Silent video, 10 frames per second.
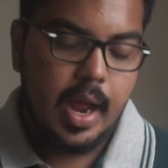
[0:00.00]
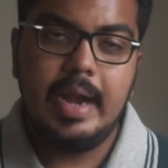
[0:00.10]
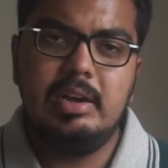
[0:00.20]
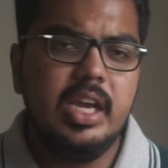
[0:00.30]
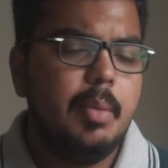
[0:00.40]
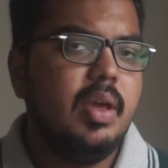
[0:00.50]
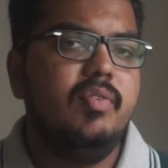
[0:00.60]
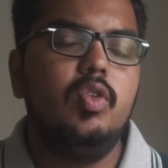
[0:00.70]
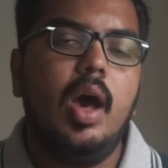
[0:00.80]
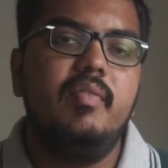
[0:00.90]
And DM me
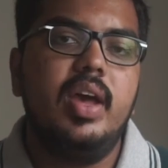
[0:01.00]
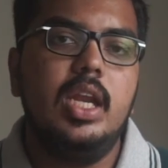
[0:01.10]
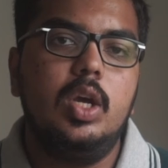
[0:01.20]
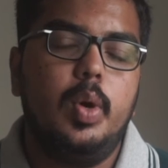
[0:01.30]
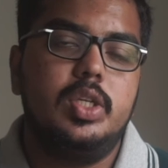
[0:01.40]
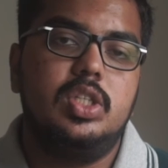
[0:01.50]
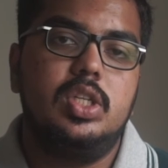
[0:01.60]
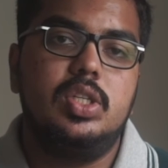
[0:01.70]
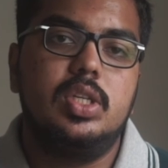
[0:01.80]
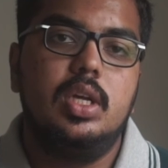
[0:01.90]
if you have any
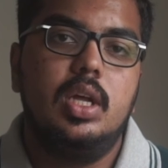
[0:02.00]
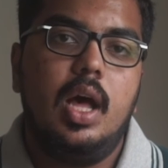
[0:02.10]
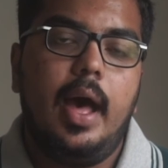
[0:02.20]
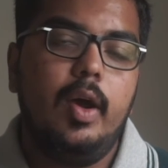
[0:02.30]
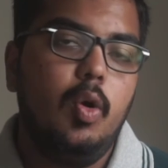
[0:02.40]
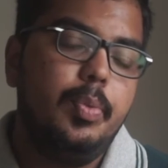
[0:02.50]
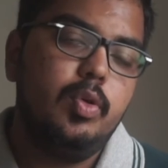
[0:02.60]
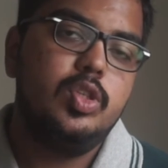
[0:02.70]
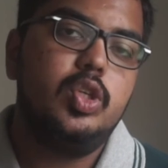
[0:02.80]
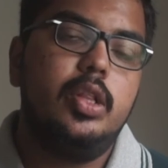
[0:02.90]
questions. I hope
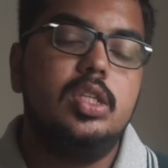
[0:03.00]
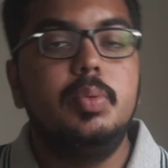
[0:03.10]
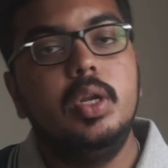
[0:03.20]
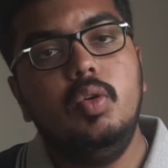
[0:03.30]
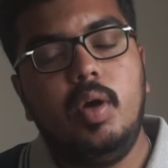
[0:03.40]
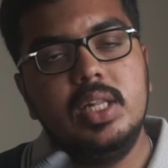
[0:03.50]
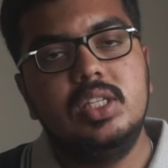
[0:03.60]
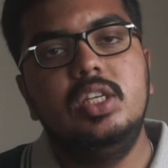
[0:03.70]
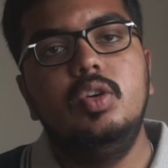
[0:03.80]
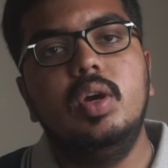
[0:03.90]
you enjoyed this video.
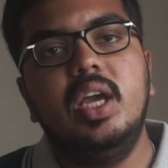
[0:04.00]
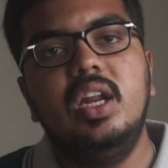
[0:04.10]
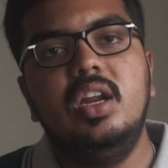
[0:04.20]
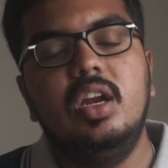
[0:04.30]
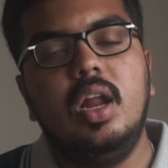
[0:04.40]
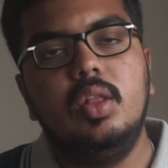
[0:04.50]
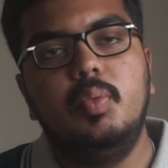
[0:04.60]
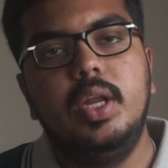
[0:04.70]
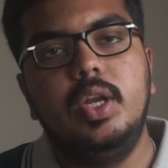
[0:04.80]
I'll see you again in another